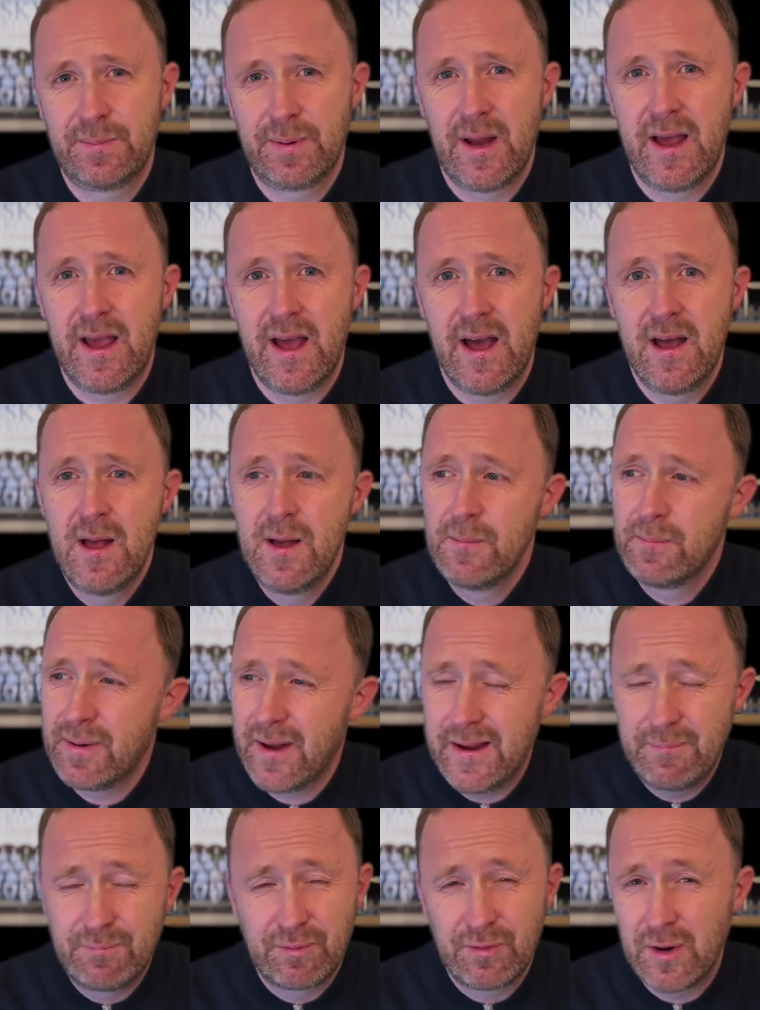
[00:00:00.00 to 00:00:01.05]
player,
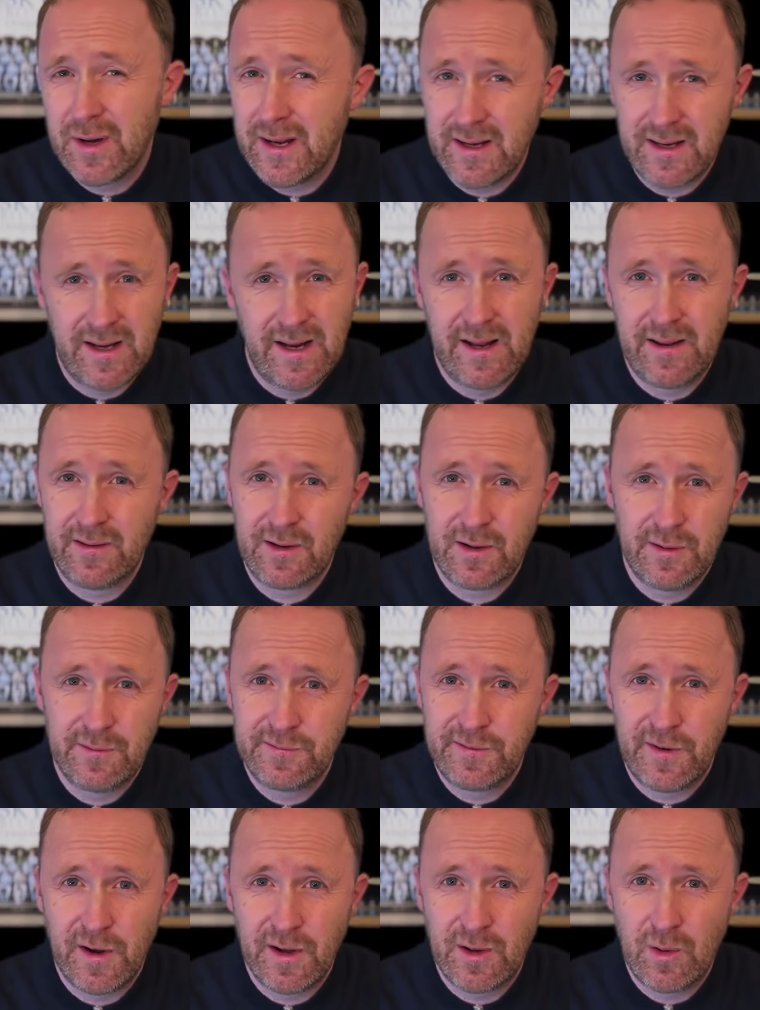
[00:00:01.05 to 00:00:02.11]
played brilliantly in the cup
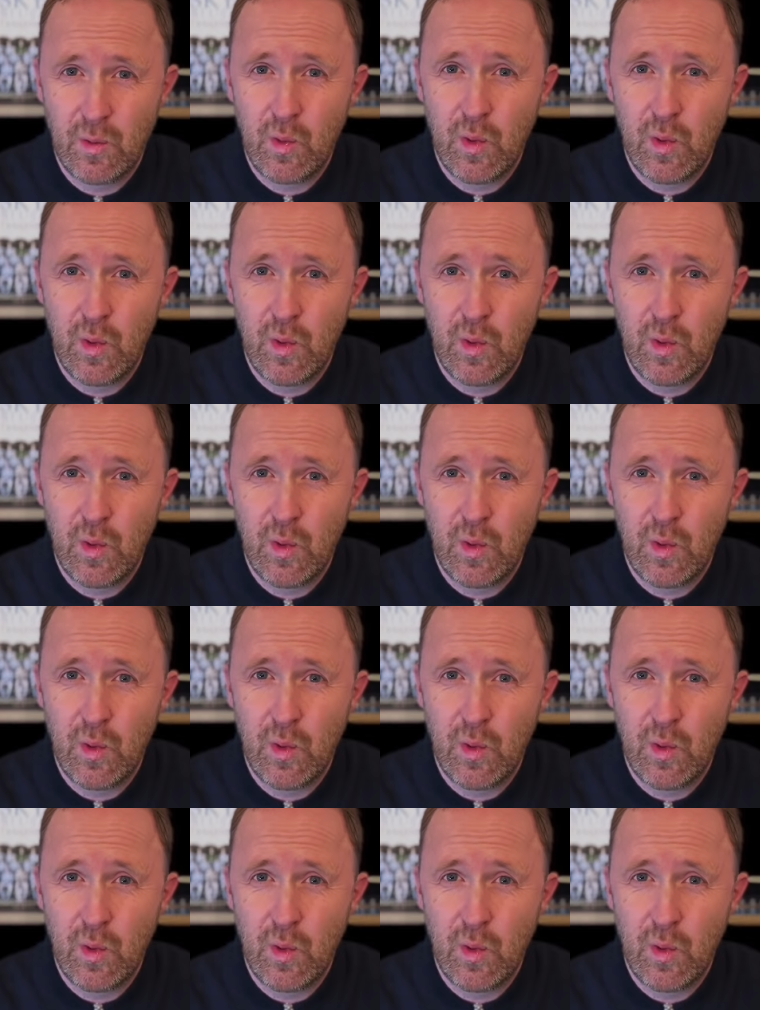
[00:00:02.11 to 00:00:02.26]
final.